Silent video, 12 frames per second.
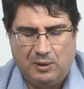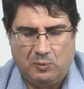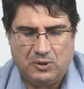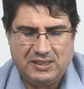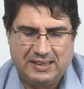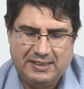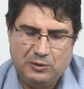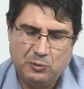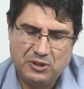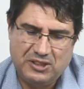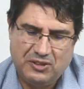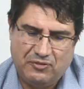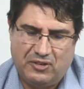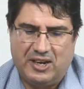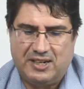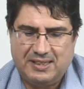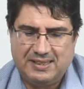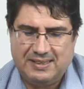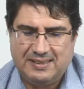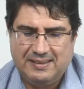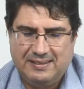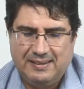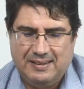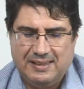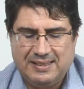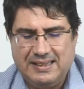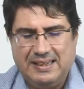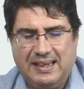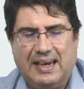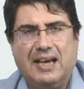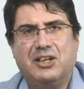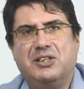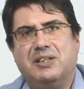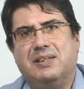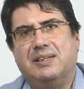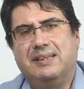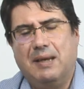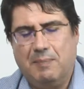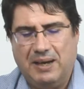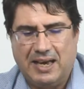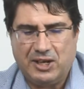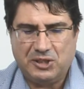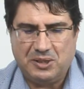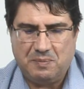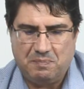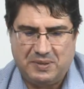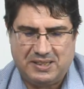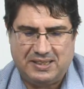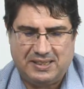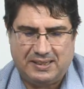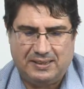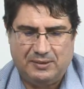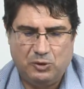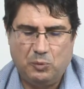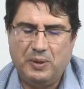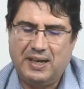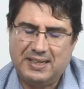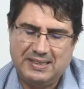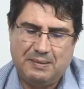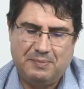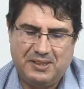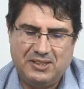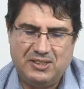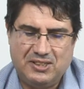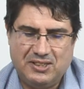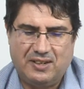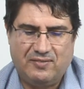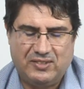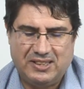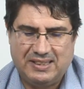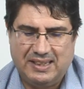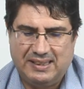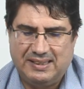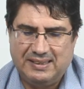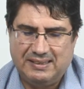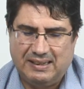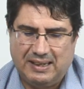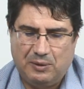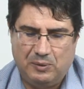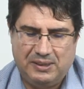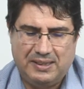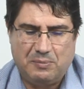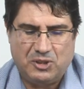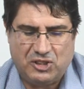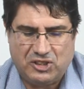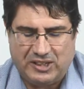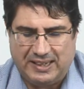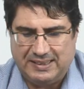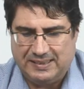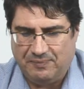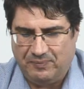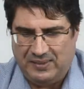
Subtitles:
was that it was the first single action, double action pistol to be accepted in service, and I will demonstrate.